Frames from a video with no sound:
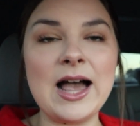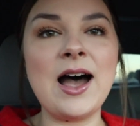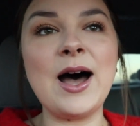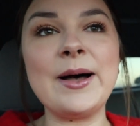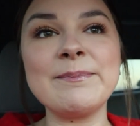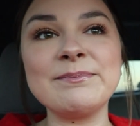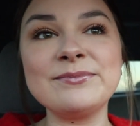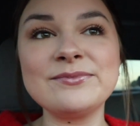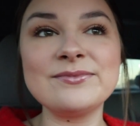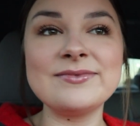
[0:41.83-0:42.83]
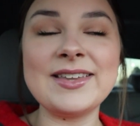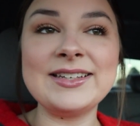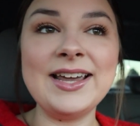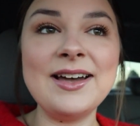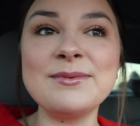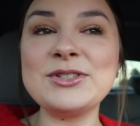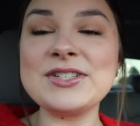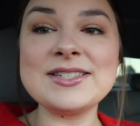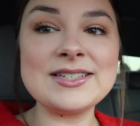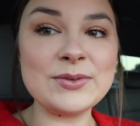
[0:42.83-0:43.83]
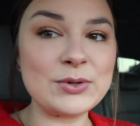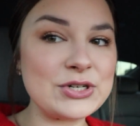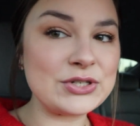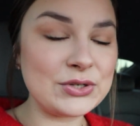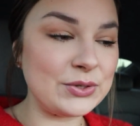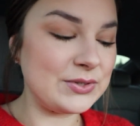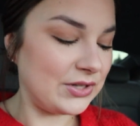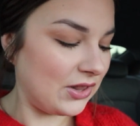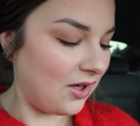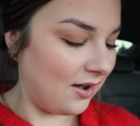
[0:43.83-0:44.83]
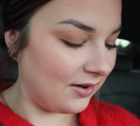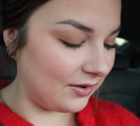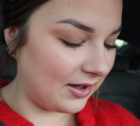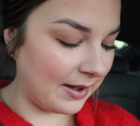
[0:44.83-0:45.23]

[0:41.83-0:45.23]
And yeah, we're just cruising along.